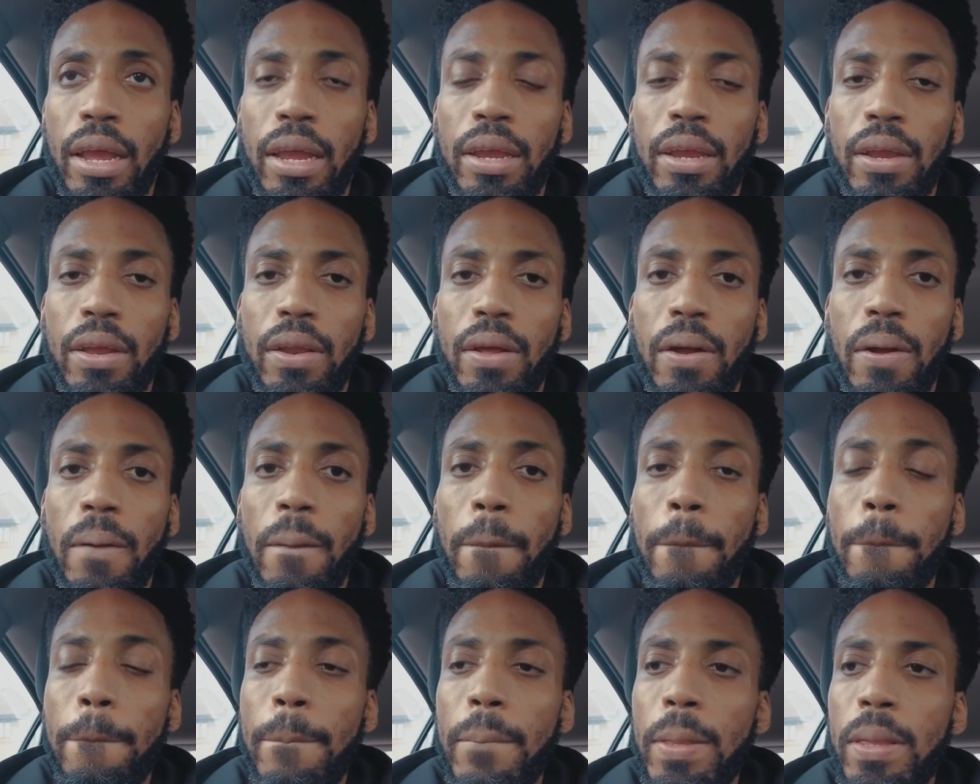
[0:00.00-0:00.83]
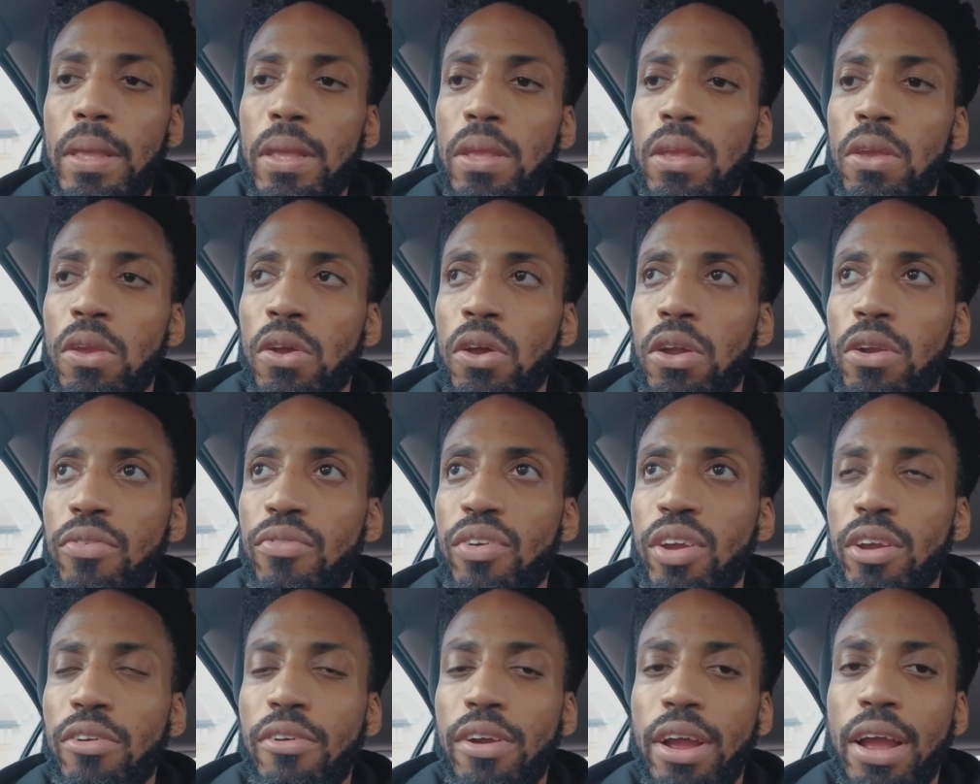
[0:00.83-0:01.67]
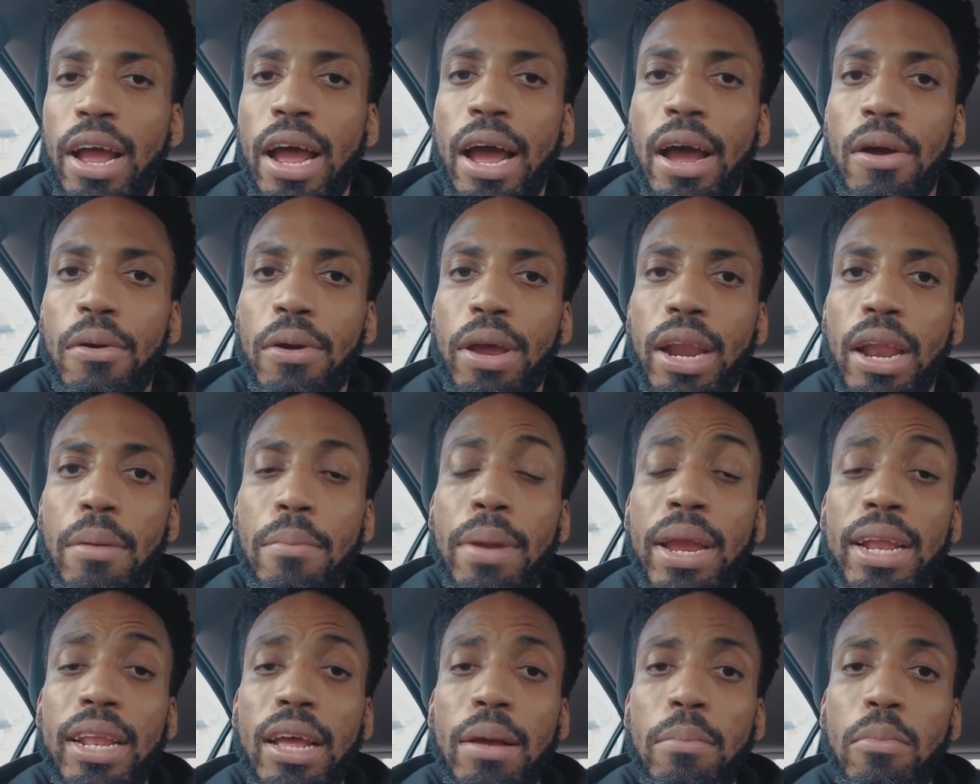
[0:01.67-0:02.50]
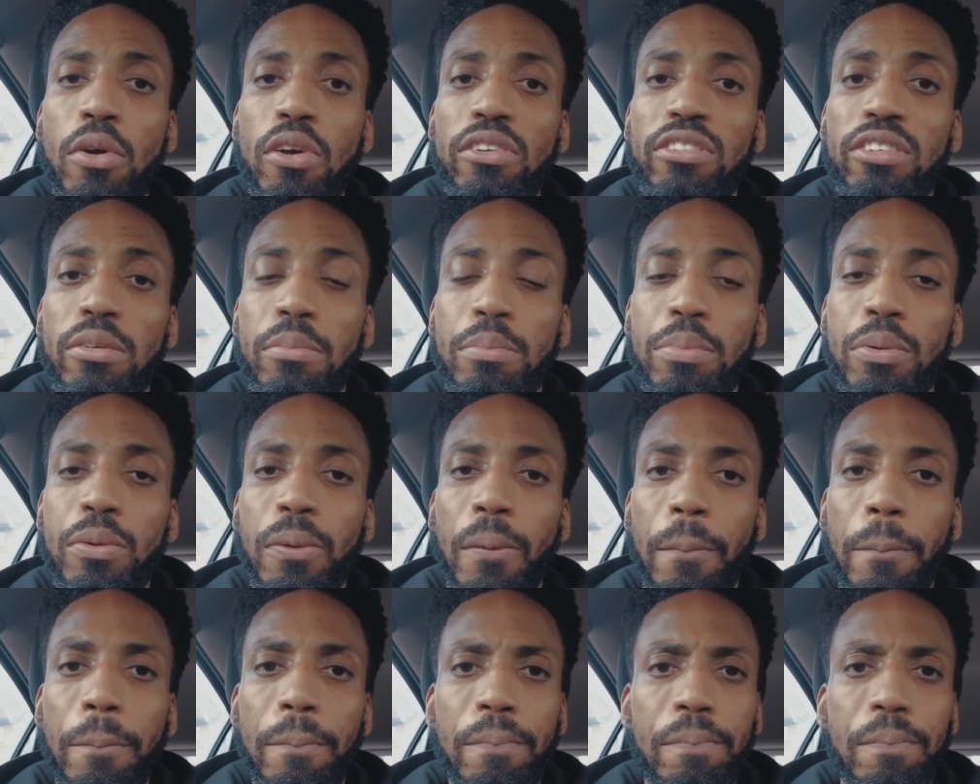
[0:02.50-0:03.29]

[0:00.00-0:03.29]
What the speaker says: you know, you got to figure out how can I make that more simple.